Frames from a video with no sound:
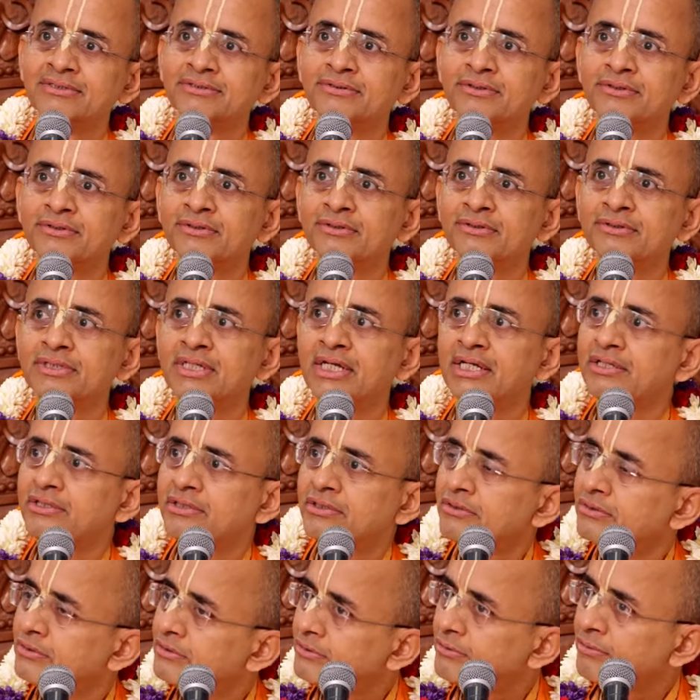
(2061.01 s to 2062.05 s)
So
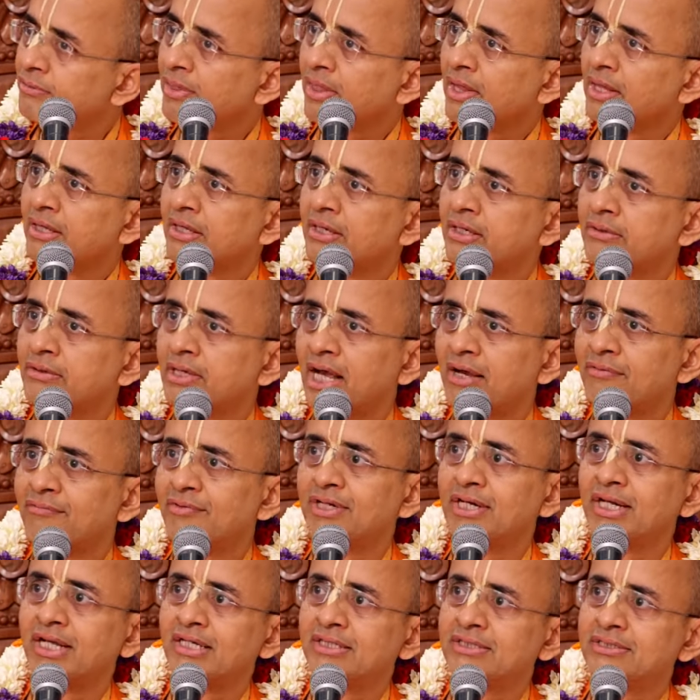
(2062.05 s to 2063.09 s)
then you
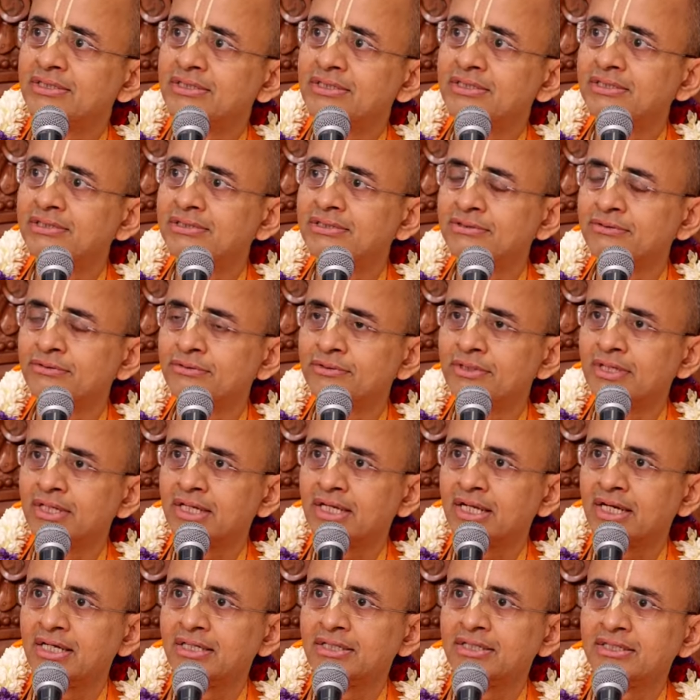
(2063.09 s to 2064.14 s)
have a deity, you
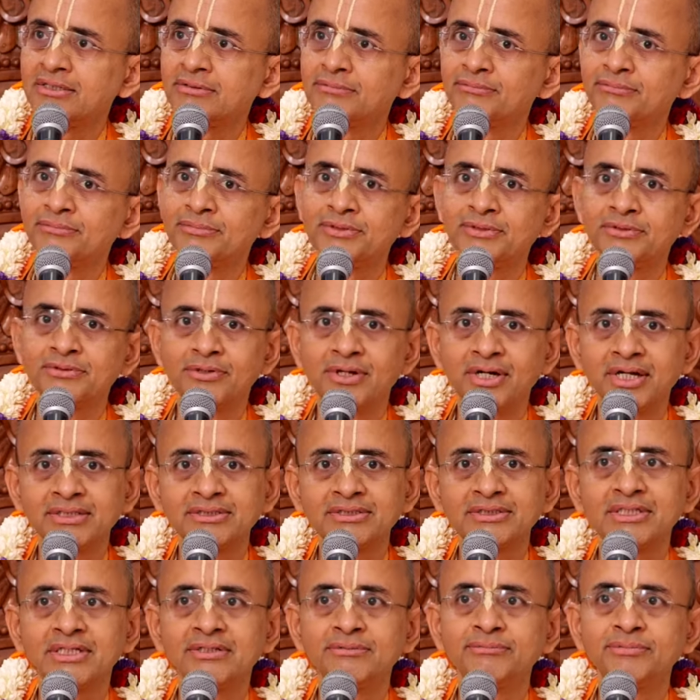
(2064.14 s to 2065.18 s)
decorate him, you
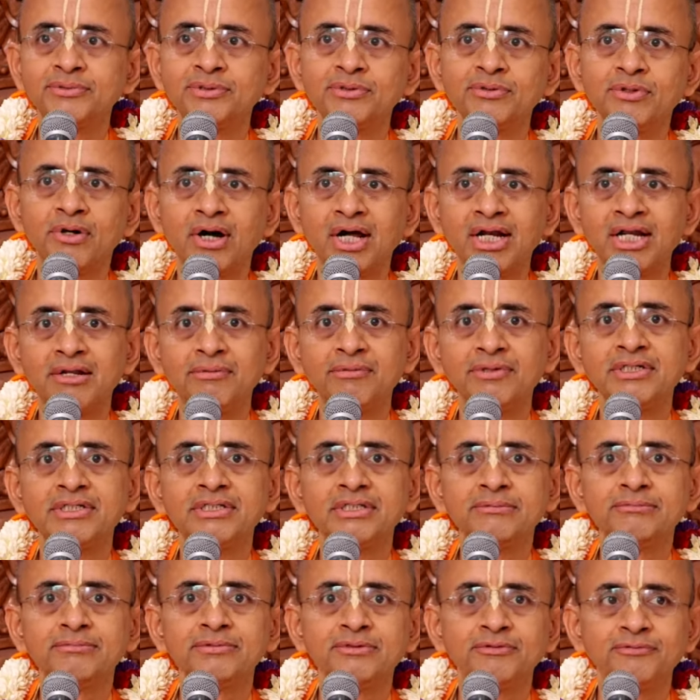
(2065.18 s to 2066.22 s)
dress him, you
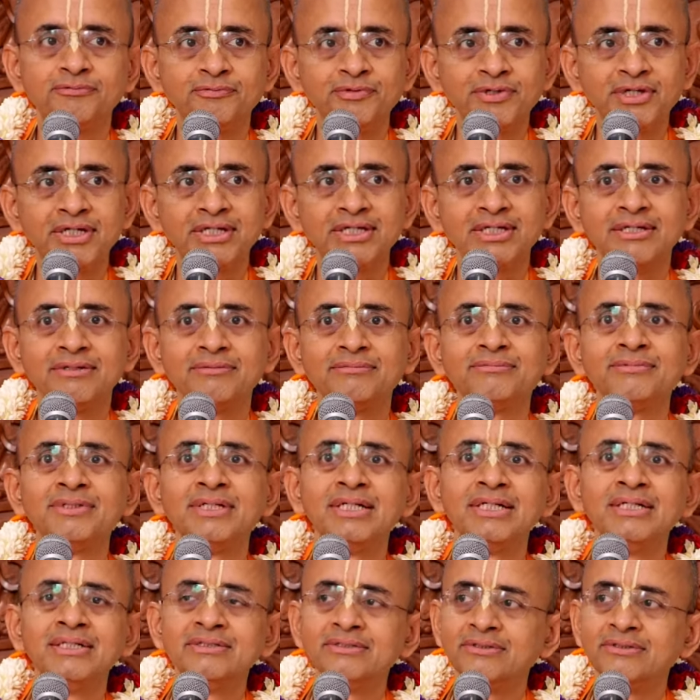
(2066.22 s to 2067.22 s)
ornament him, you feed him,